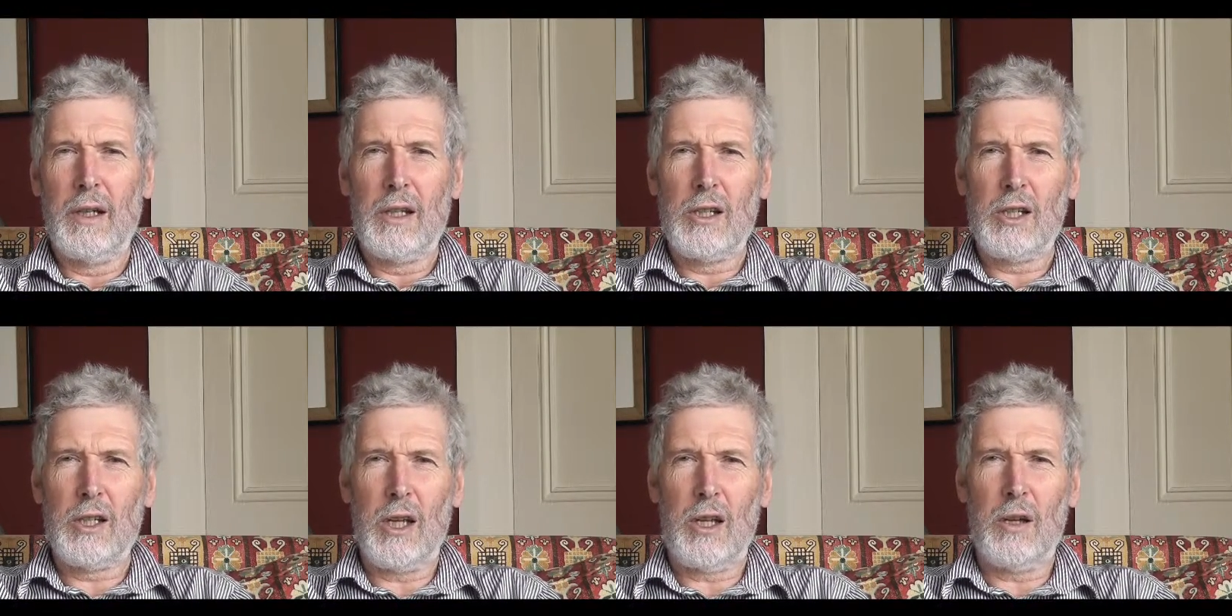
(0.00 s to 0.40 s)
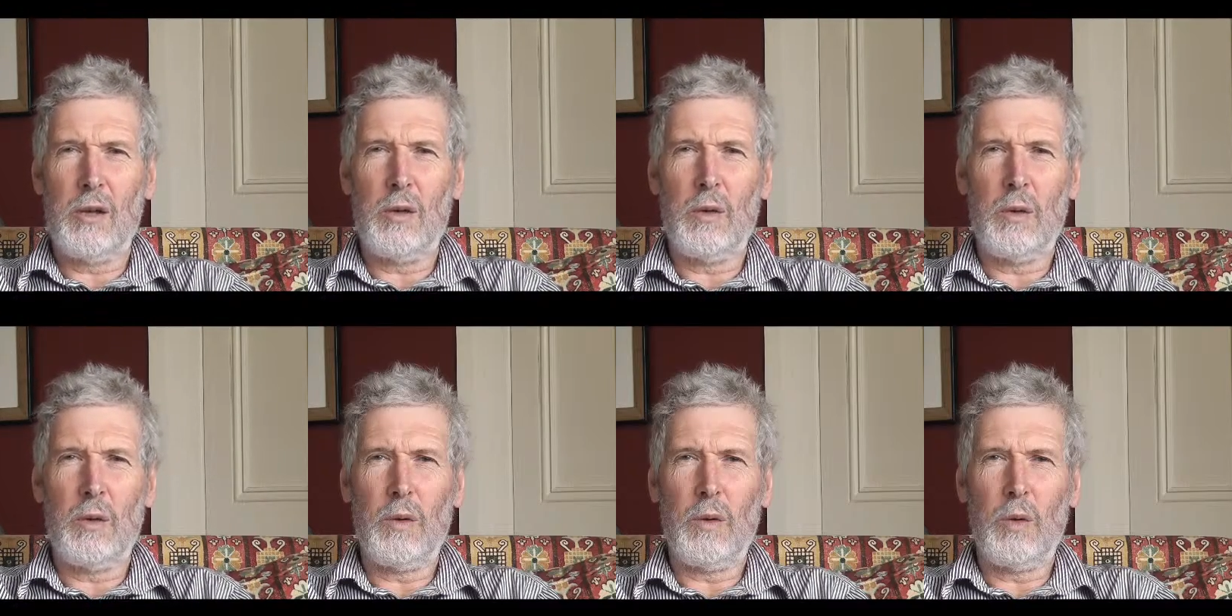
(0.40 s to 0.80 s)

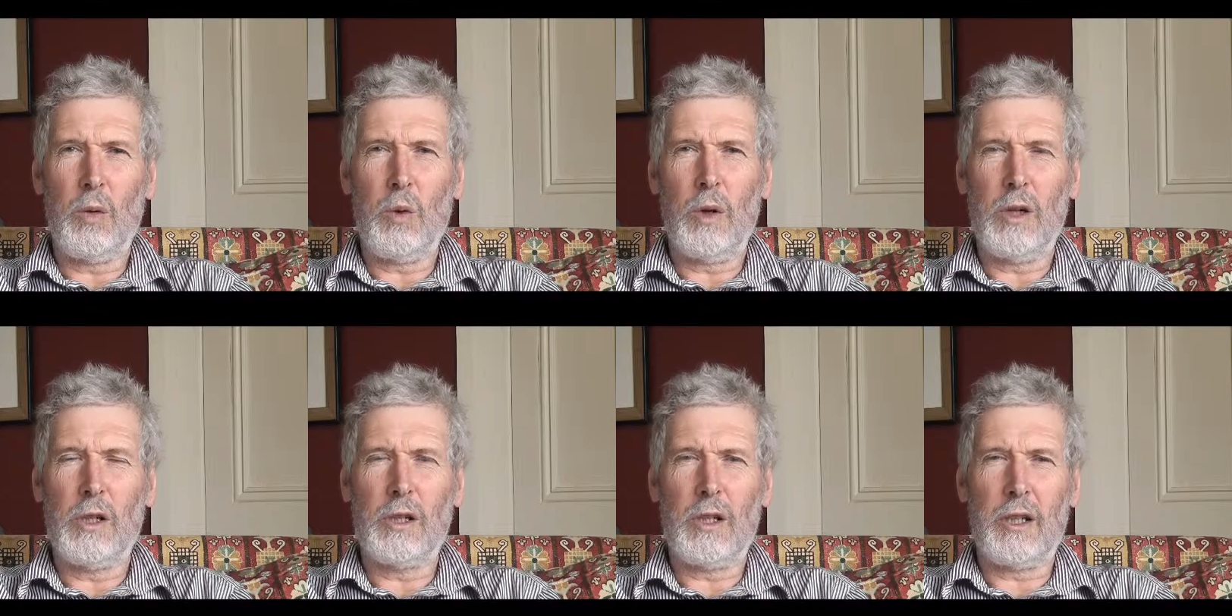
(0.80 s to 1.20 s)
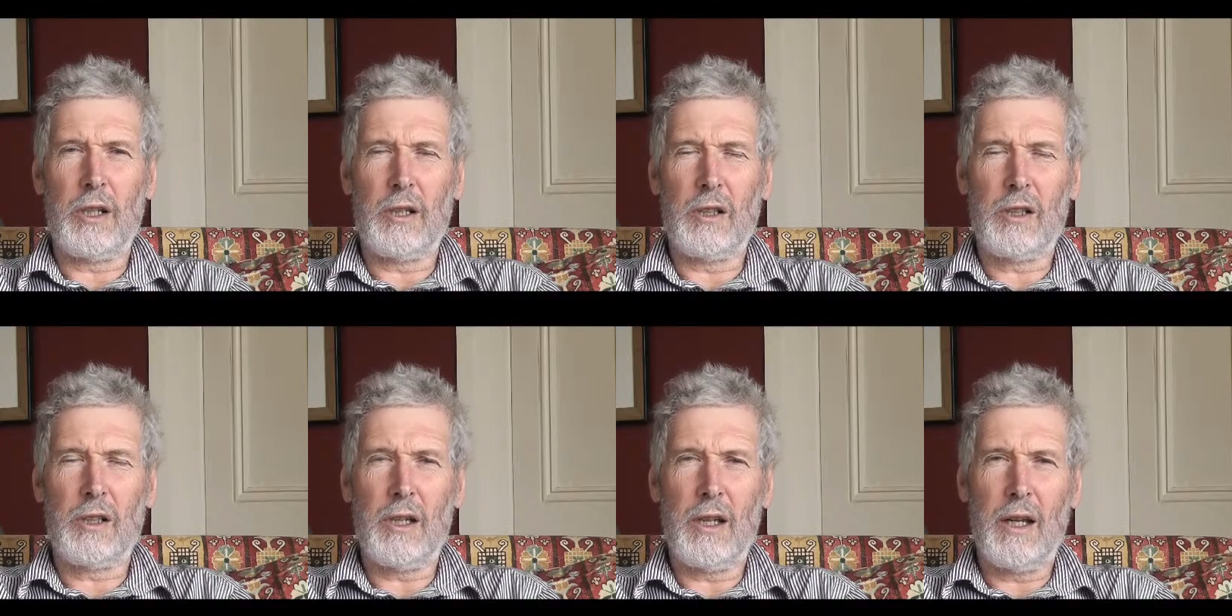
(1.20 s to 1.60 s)
So all those
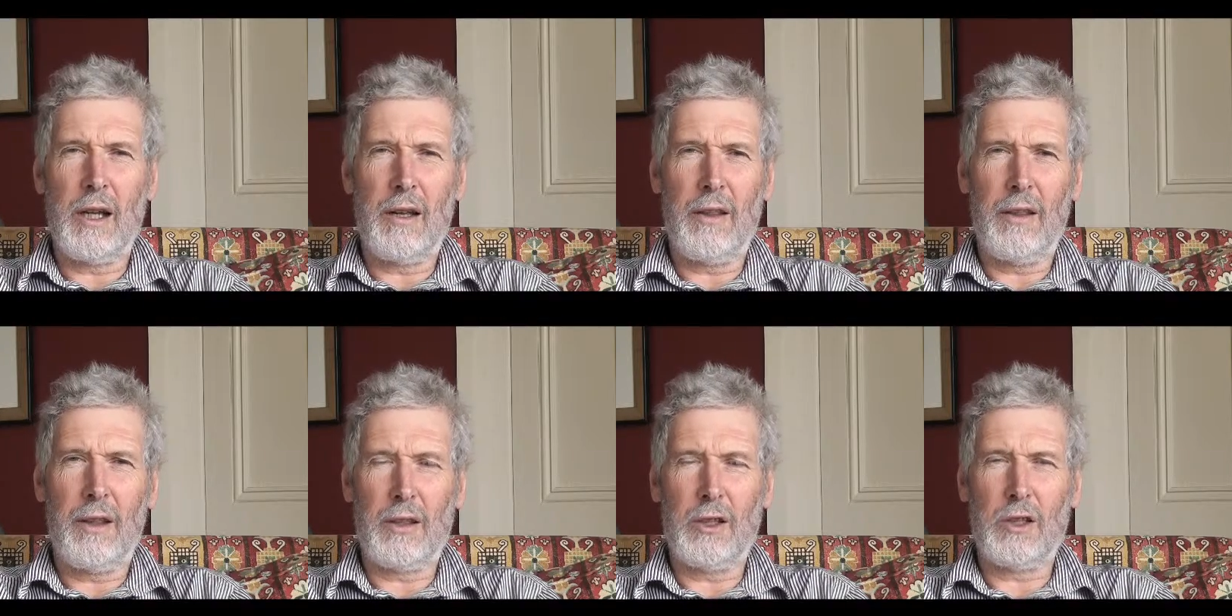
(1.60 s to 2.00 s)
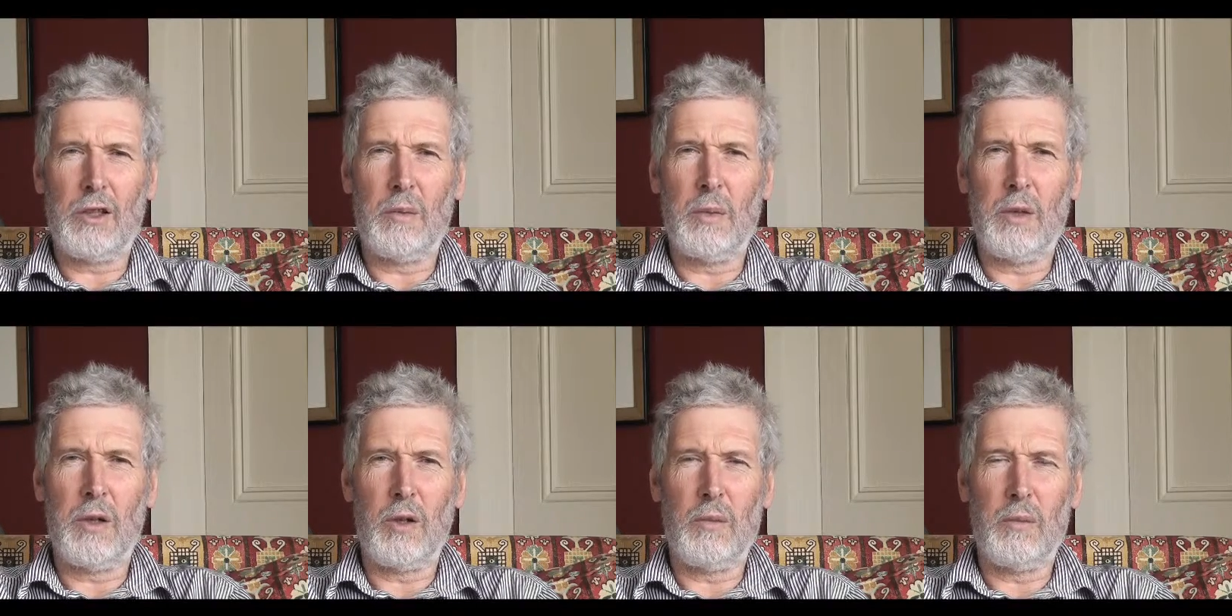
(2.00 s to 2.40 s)
things are things
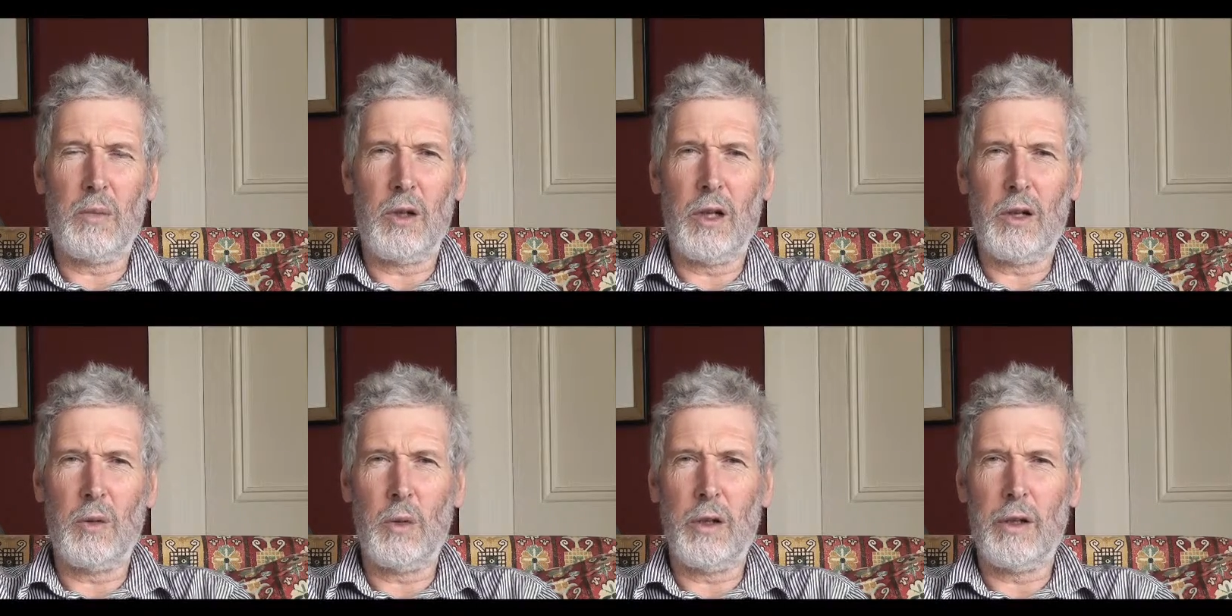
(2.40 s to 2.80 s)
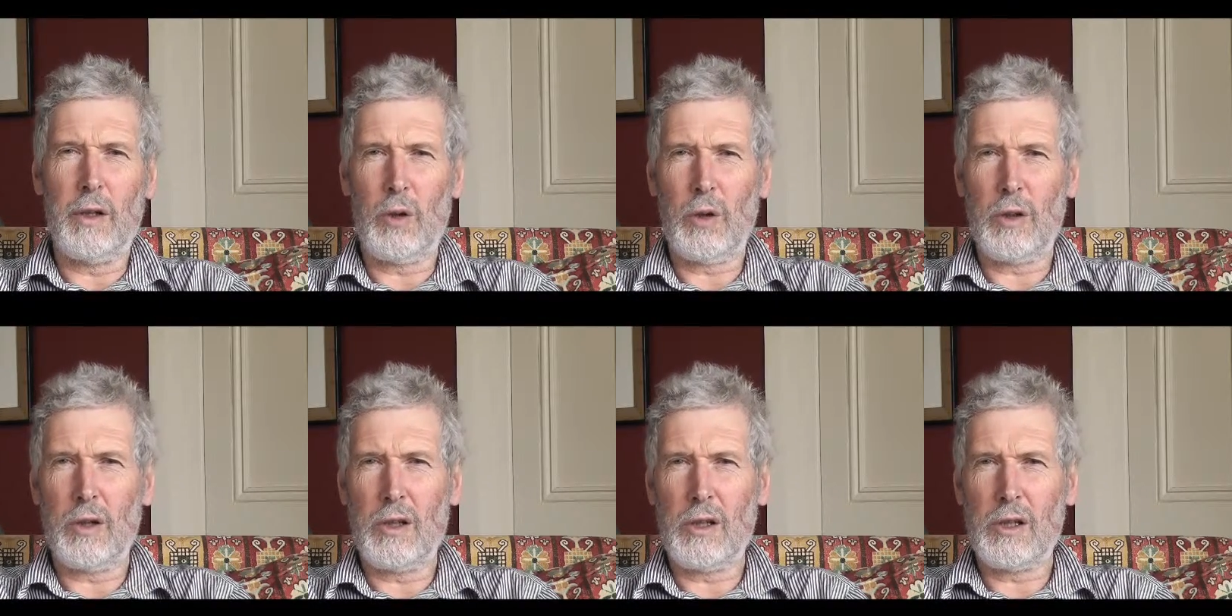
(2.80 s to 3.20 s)
to bear in mind when you
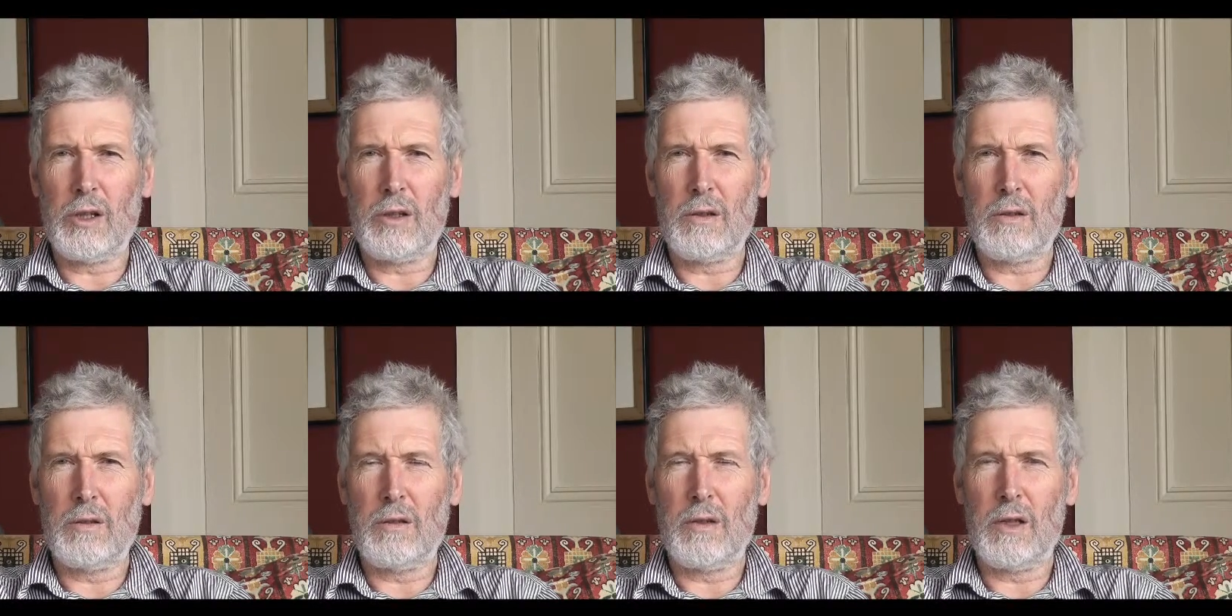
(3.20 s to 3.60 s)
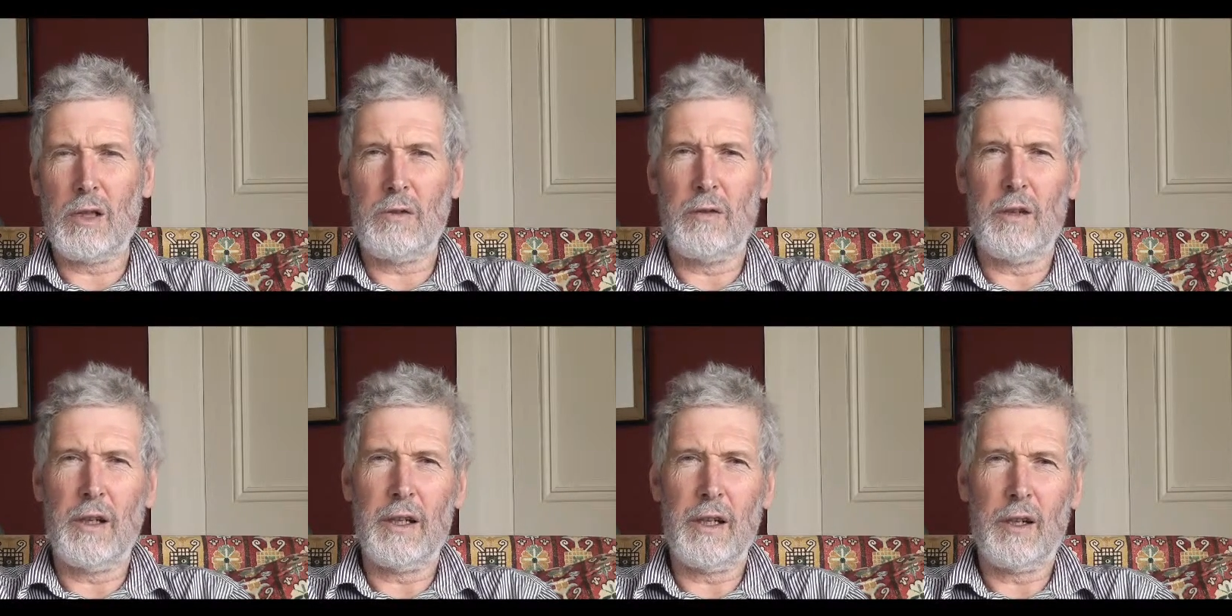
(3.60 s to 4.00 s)
look at this
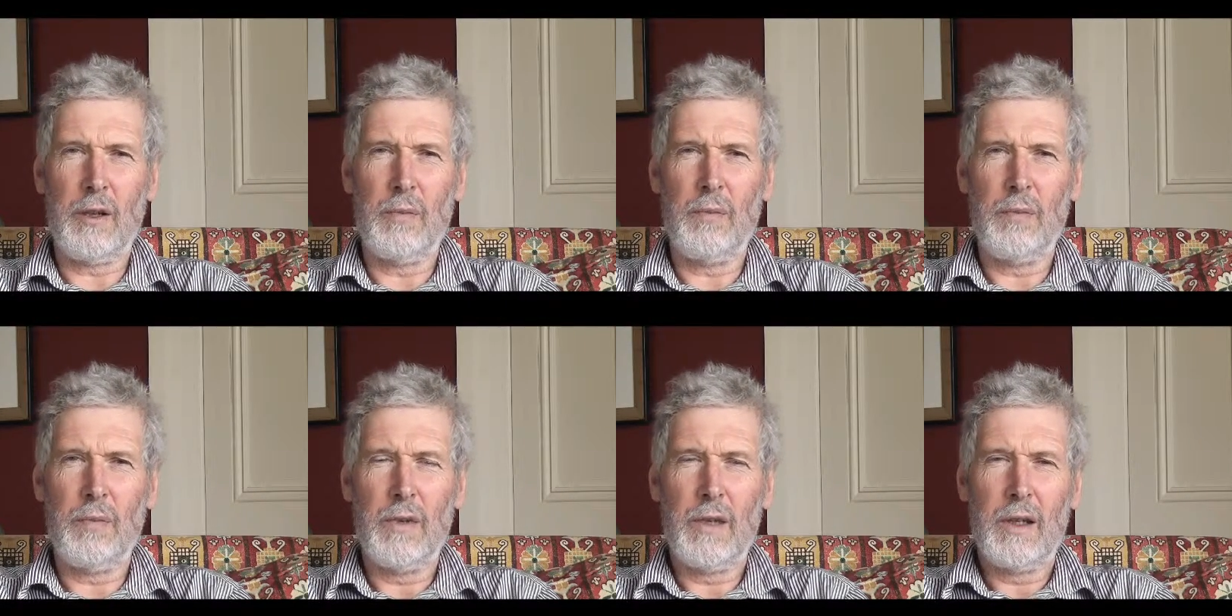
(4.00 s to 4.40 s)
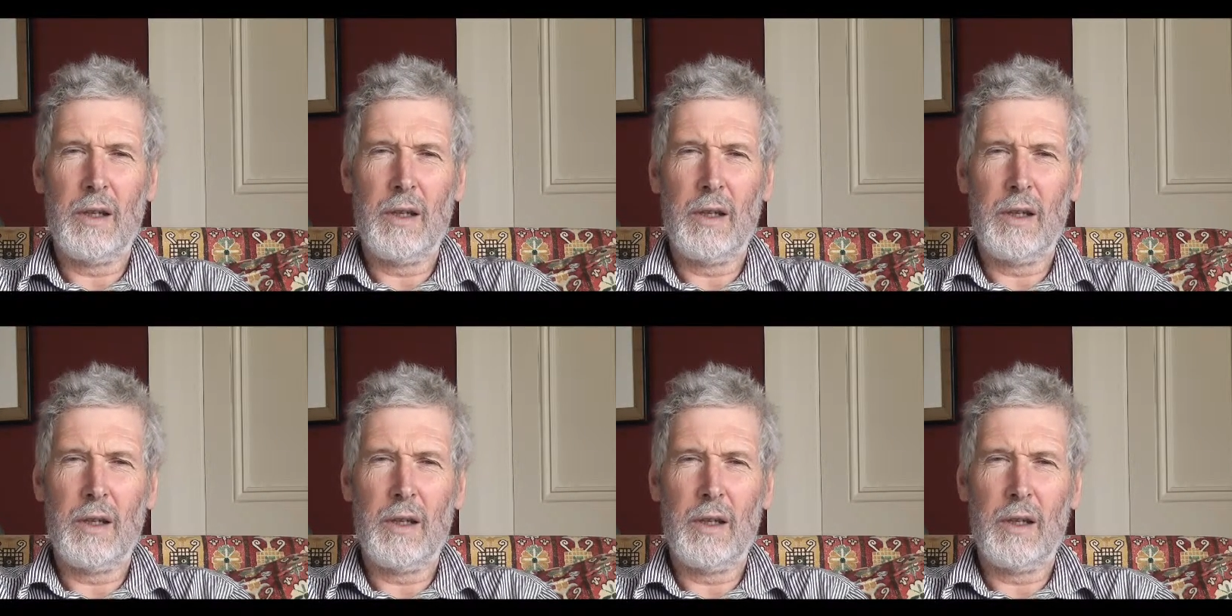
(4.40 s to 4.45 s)
video.